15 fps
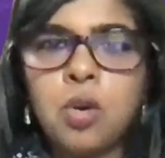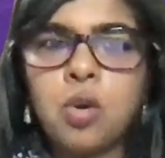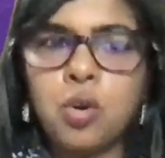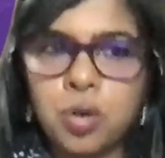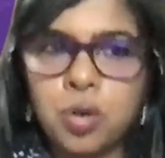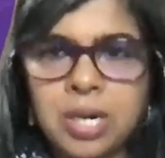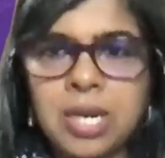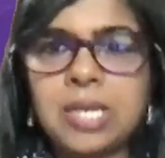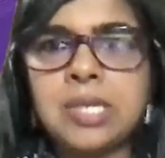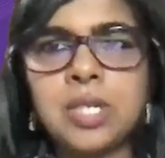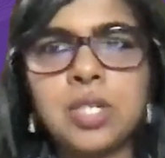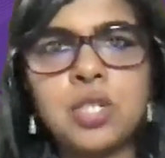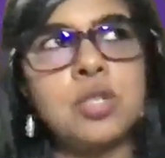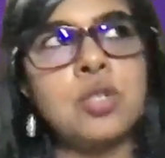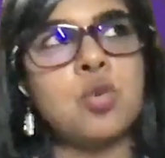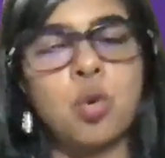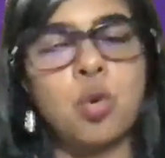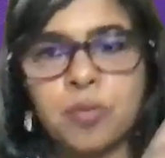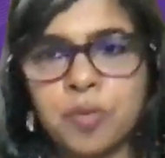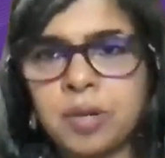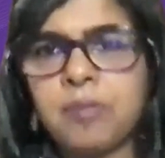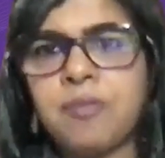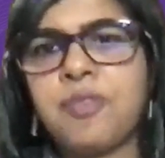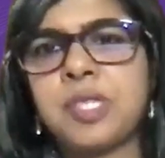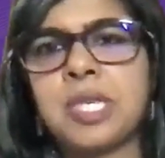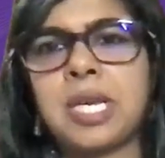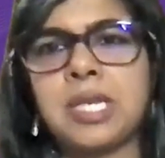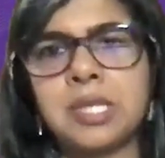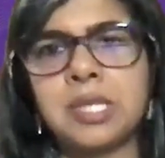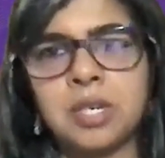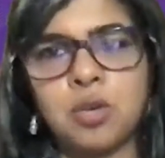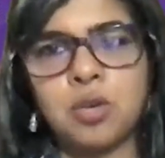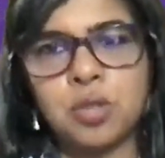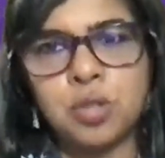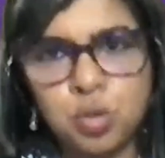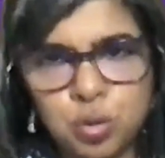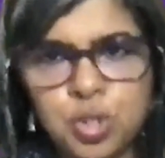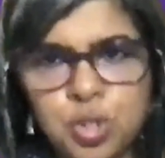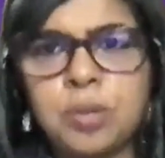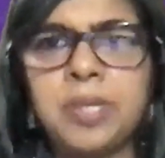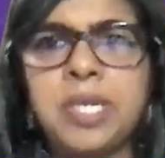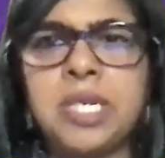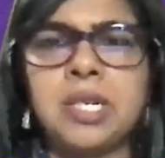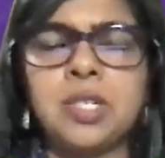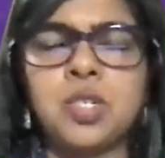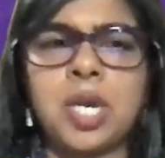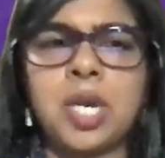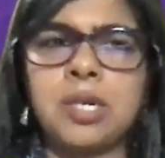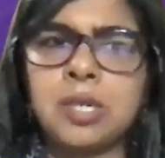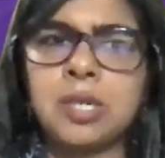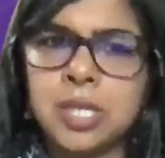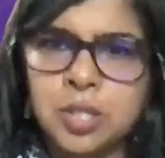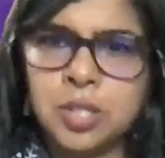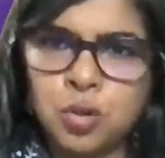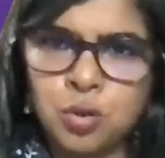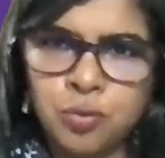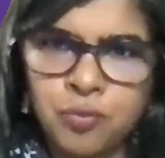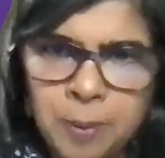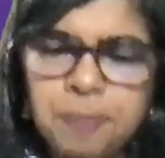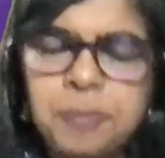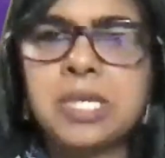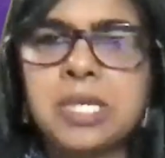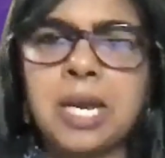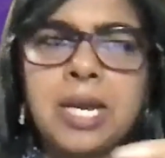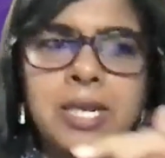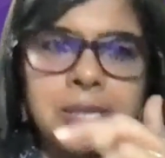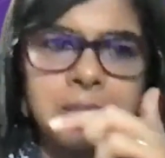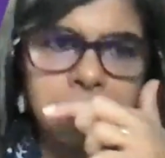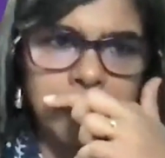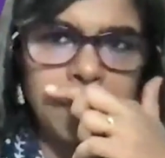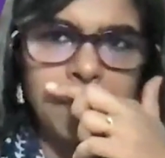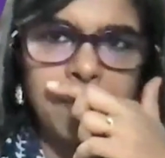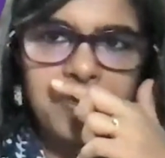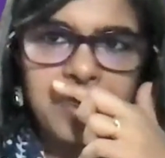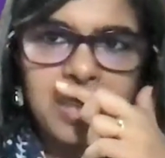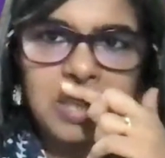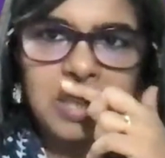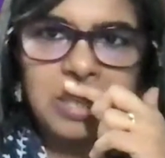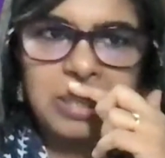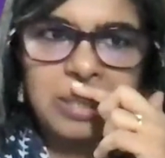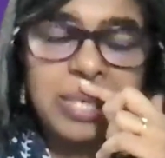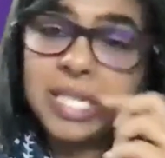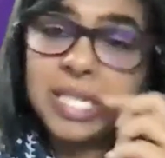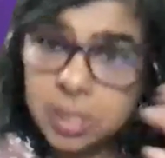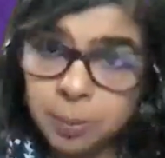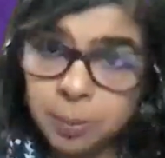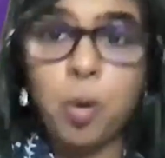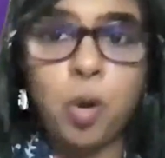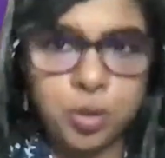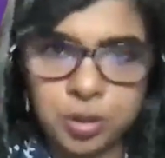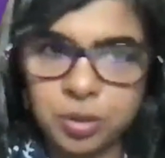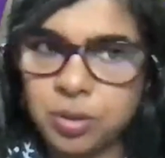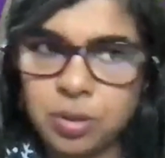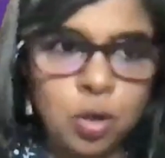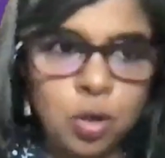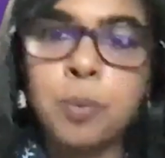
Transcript: organizations overemphasizing on social media channels, websites. It's important,